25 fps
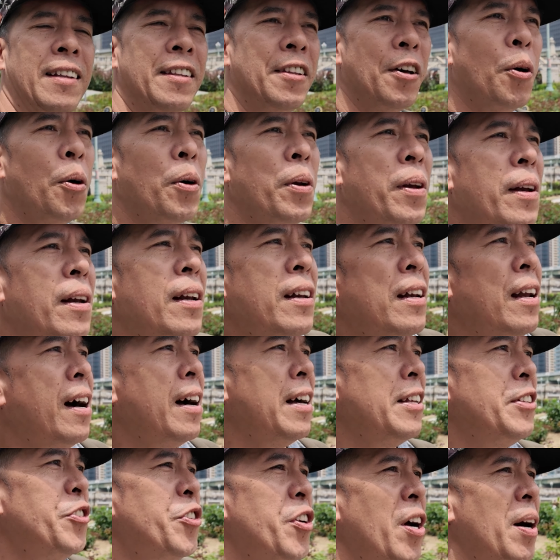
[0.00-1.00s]
the whole
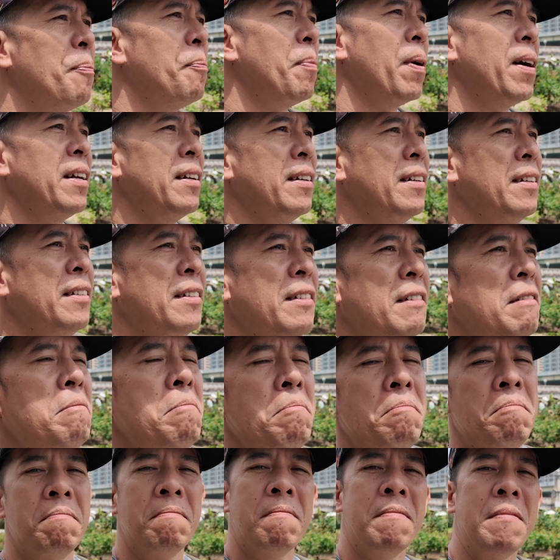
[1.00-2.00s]
Japan
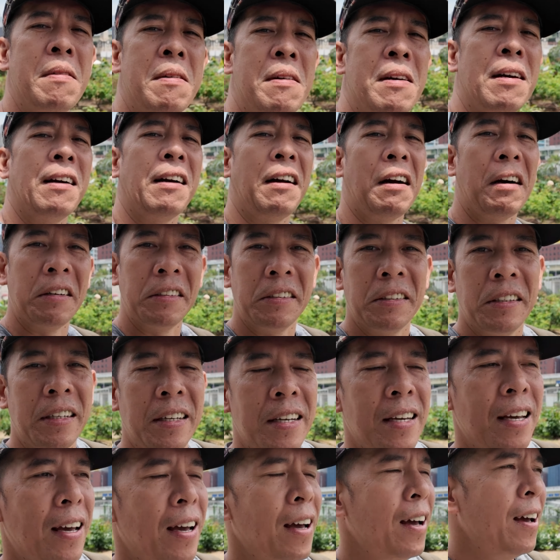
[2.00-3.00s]

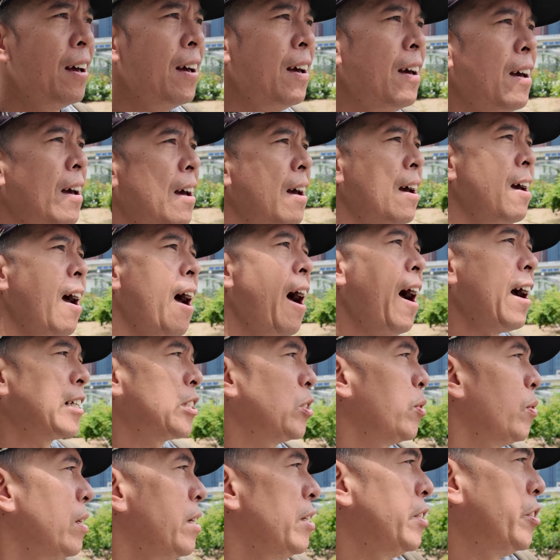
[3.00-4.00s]
country
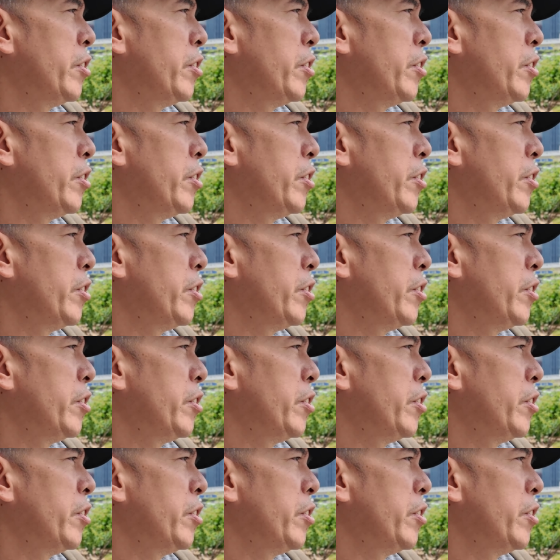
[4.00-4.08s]
actually